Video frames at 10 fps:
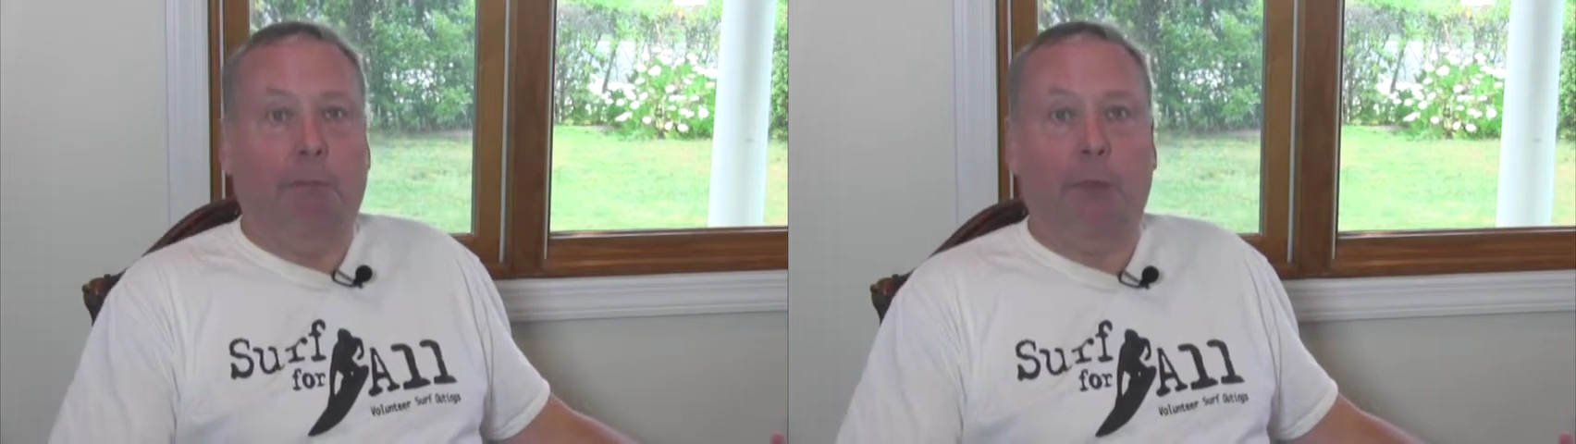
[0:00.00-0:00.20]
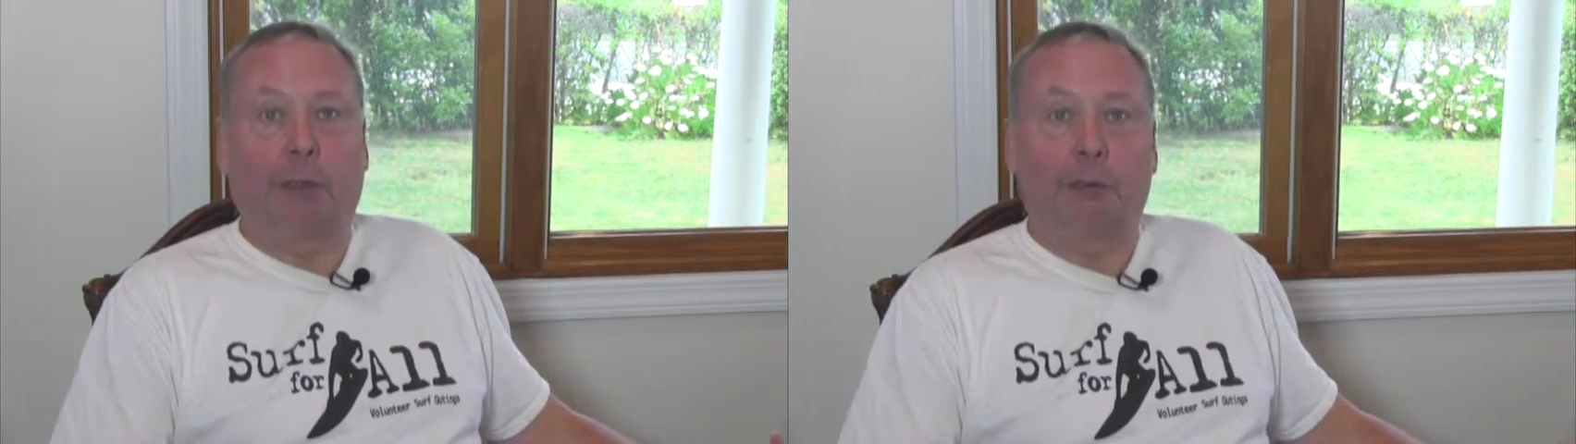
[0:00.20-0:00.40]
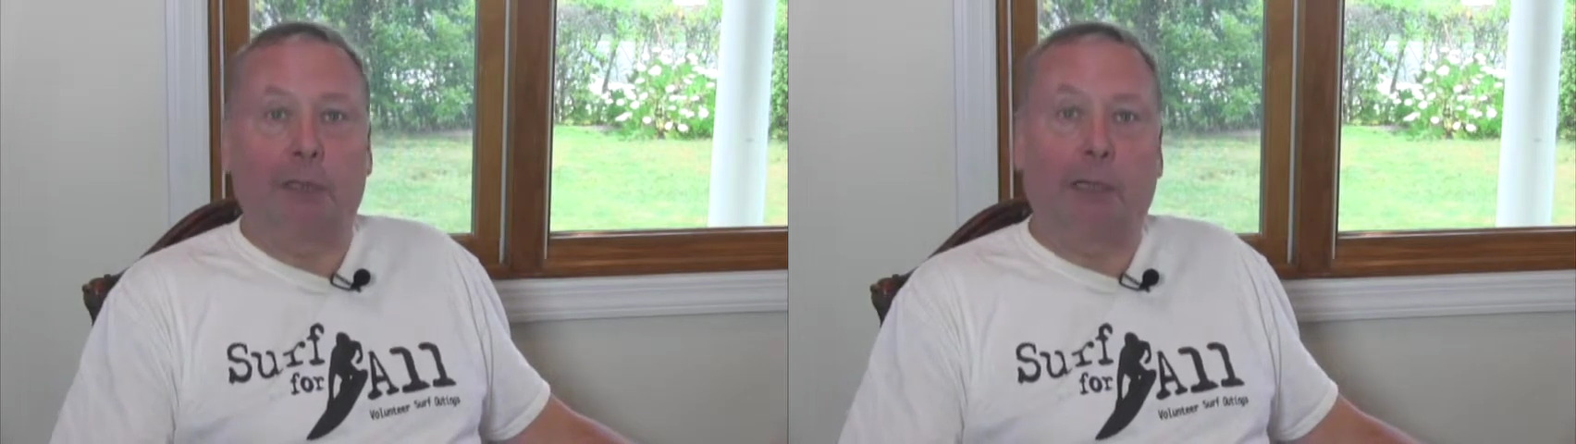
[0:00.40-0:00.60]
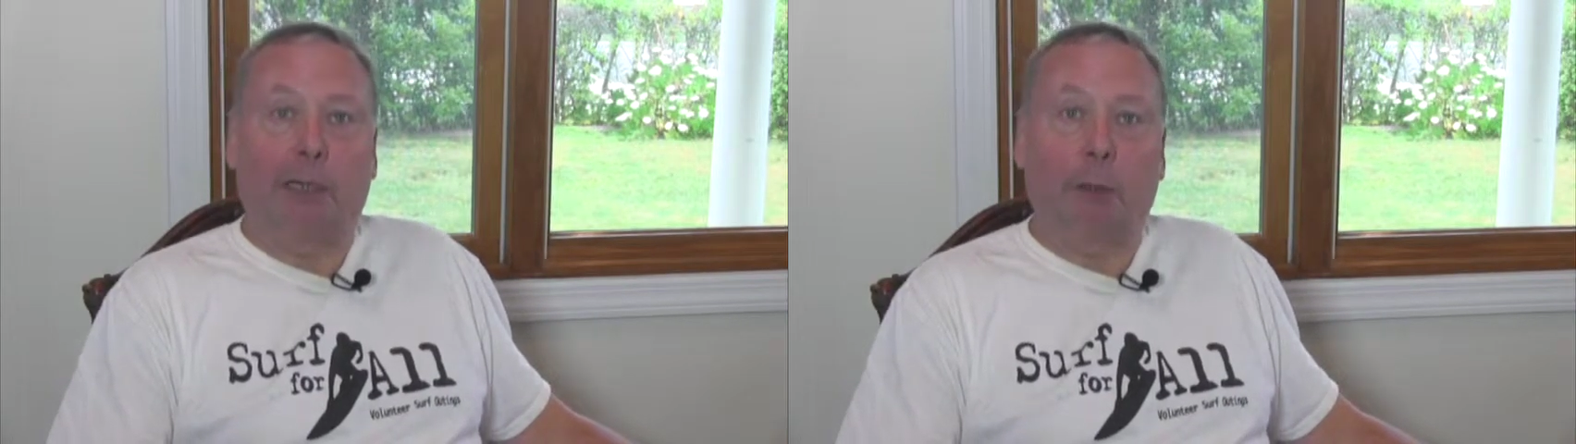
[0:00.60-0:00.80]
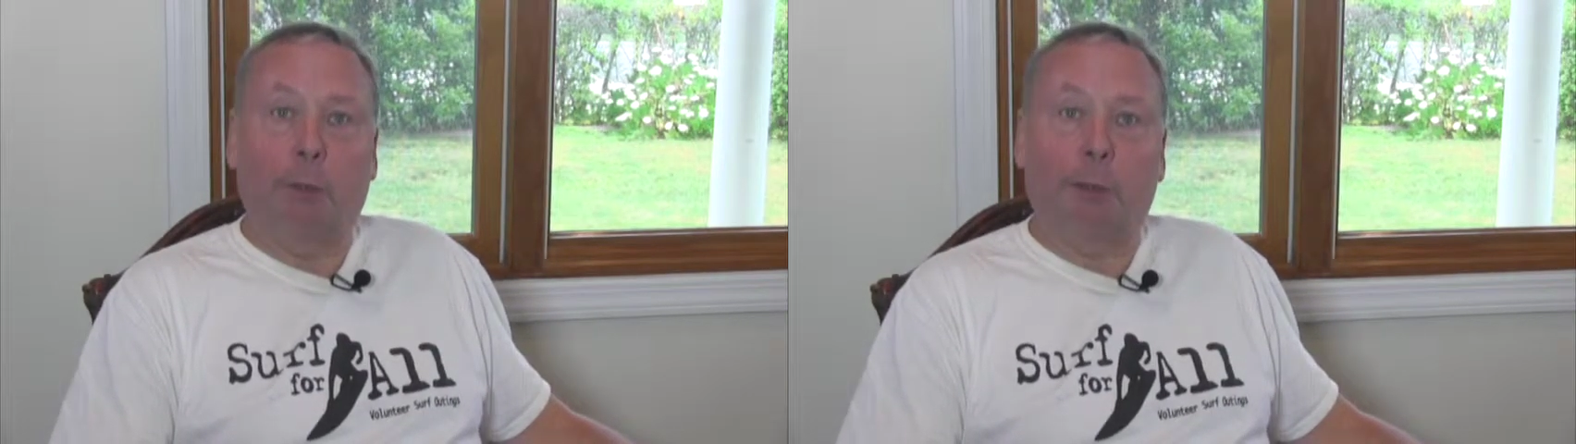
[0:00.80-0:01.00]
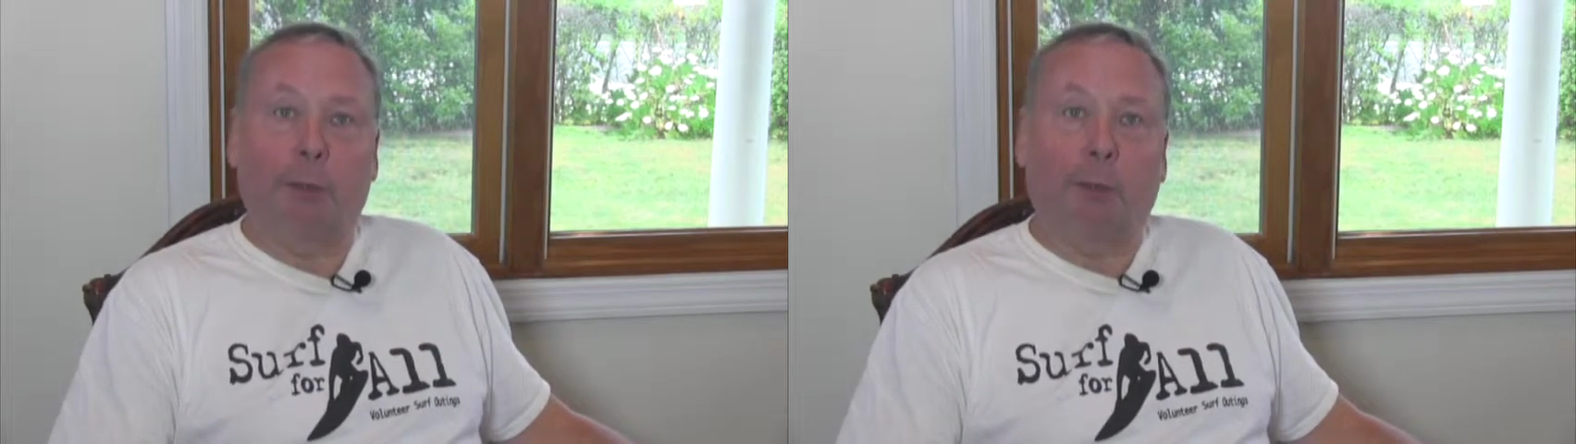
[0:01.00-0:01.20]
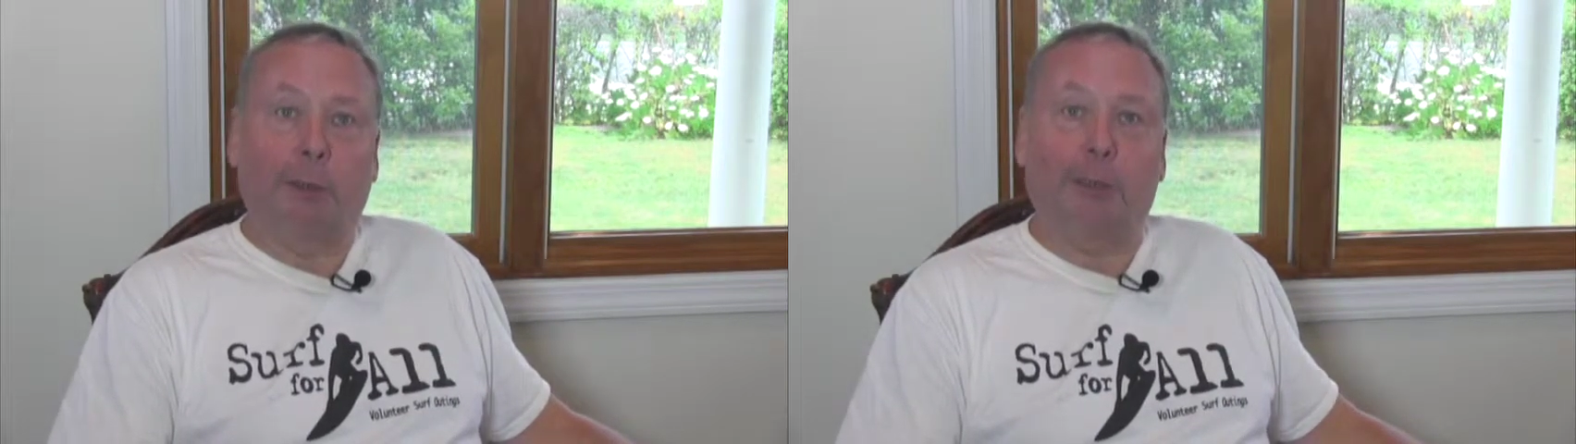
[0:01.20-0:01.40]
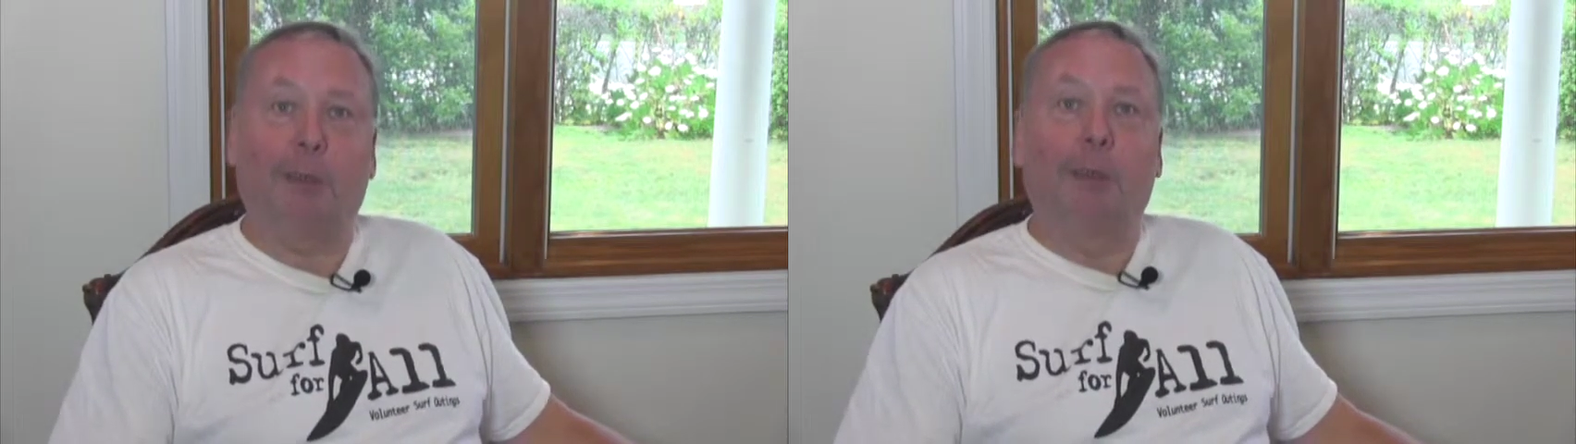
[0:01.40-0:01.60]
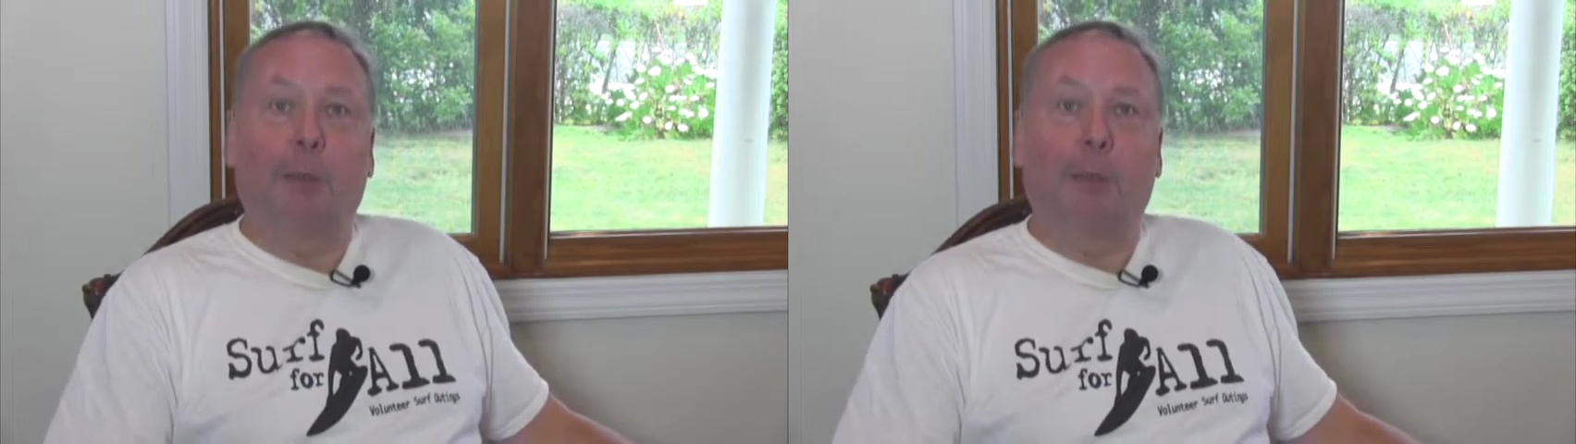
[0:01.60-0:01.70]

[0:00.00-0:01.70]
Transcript: you haven't seen any obituaries.